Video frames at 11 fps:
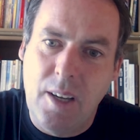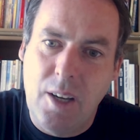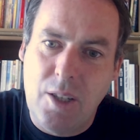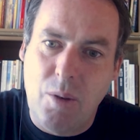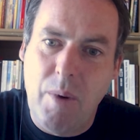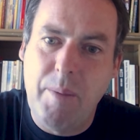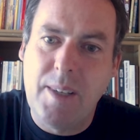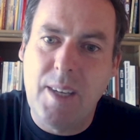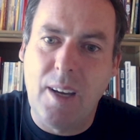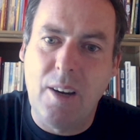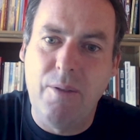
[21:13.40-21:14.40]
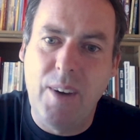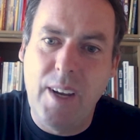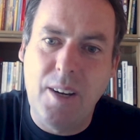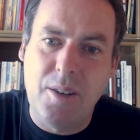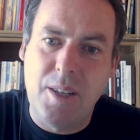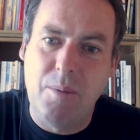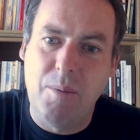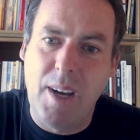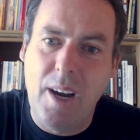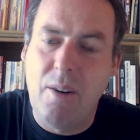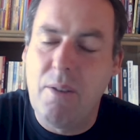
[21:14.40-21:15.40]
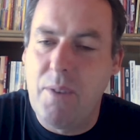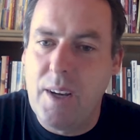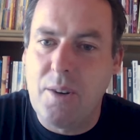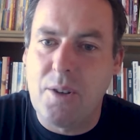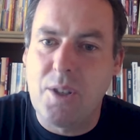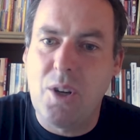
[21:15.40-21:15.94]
So when we think of leaders and we hear of leaders